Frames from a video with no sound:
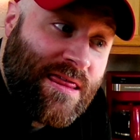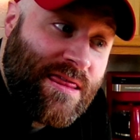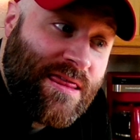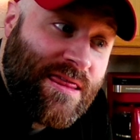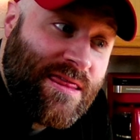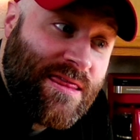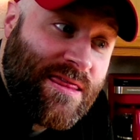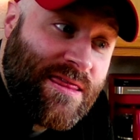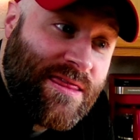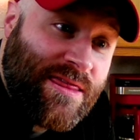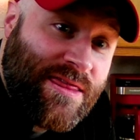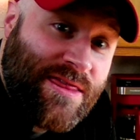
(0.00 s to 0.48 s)

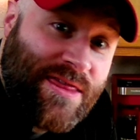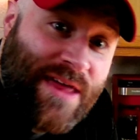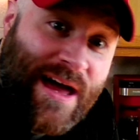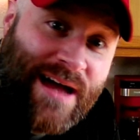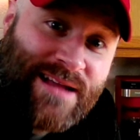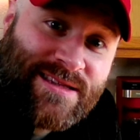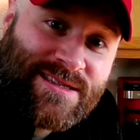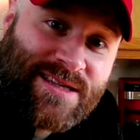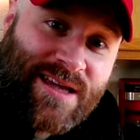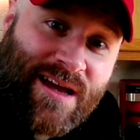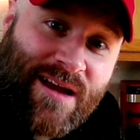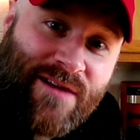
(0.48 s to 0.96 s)

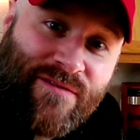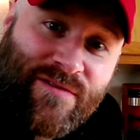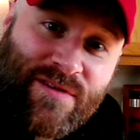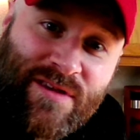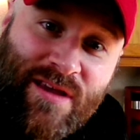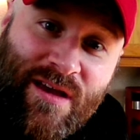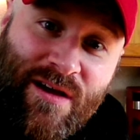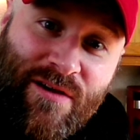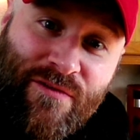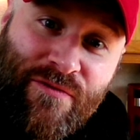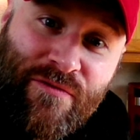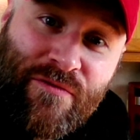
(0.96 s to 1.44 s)
That's kind of a
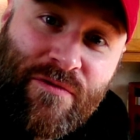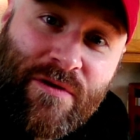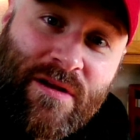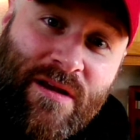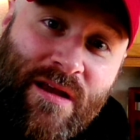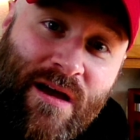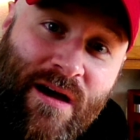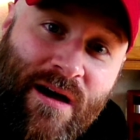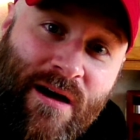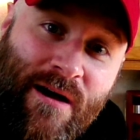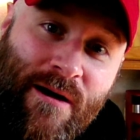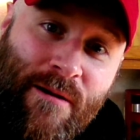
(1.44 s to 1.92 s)
tough
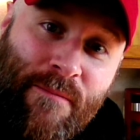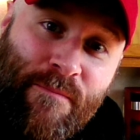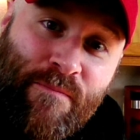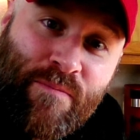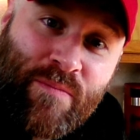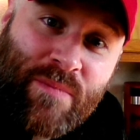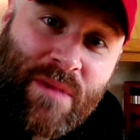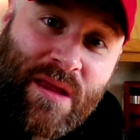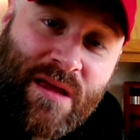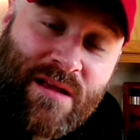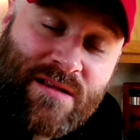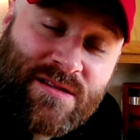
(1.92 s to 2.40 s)
one.
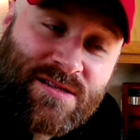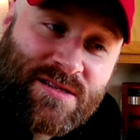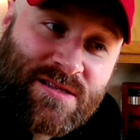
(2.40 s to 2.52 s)
It